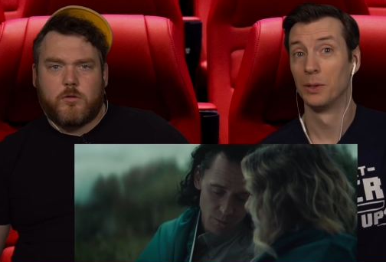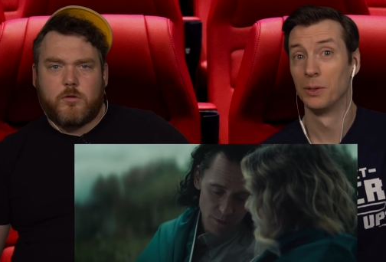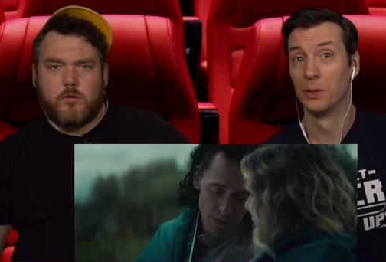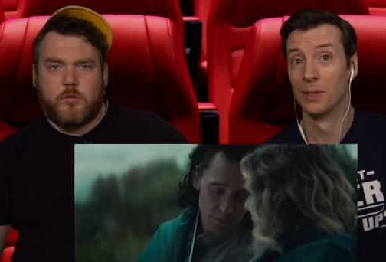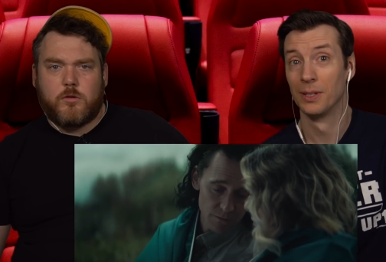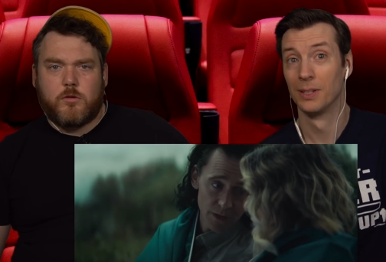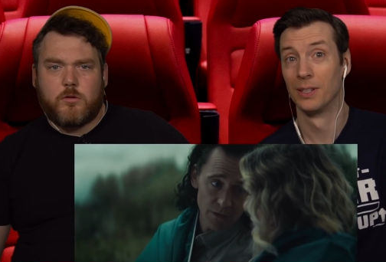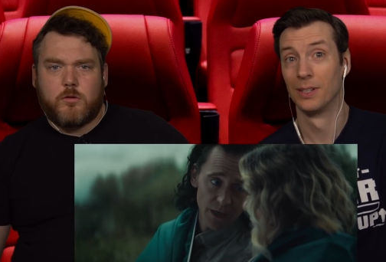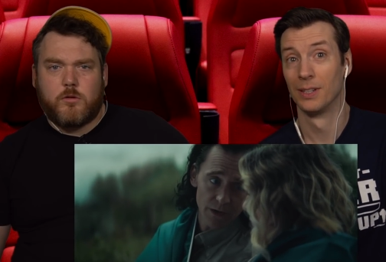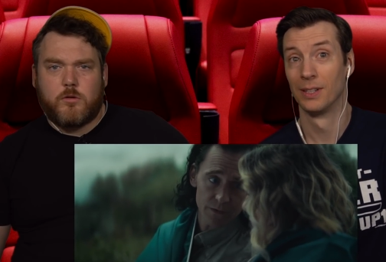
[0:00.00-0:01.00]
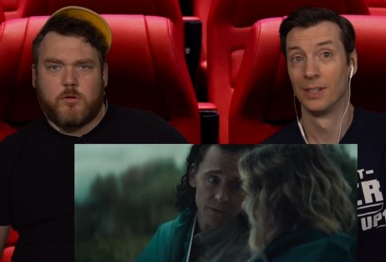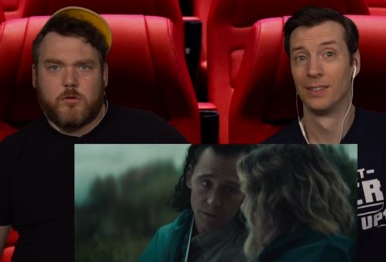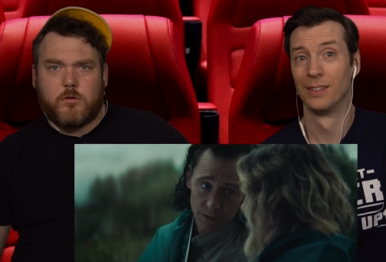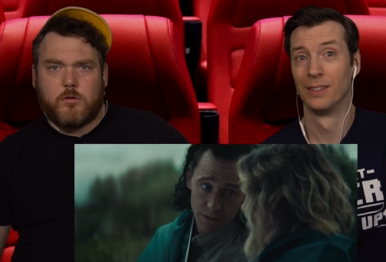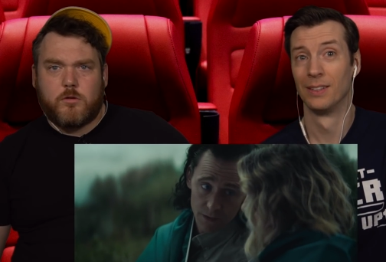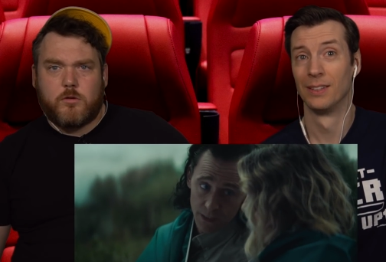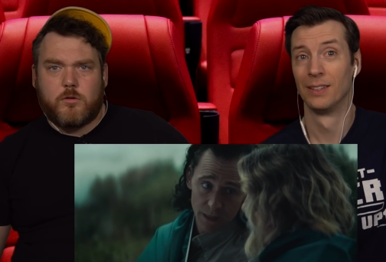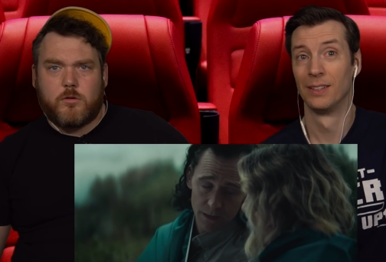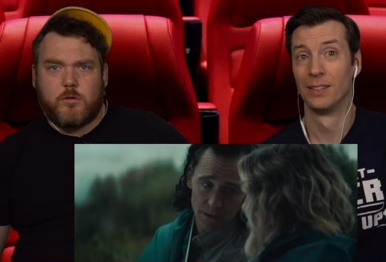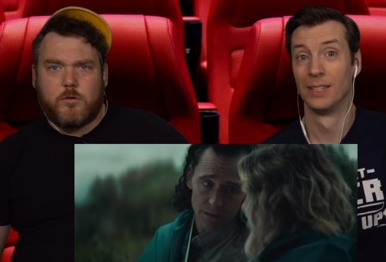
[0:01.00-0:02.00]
Speaker 1: we could figure it out together.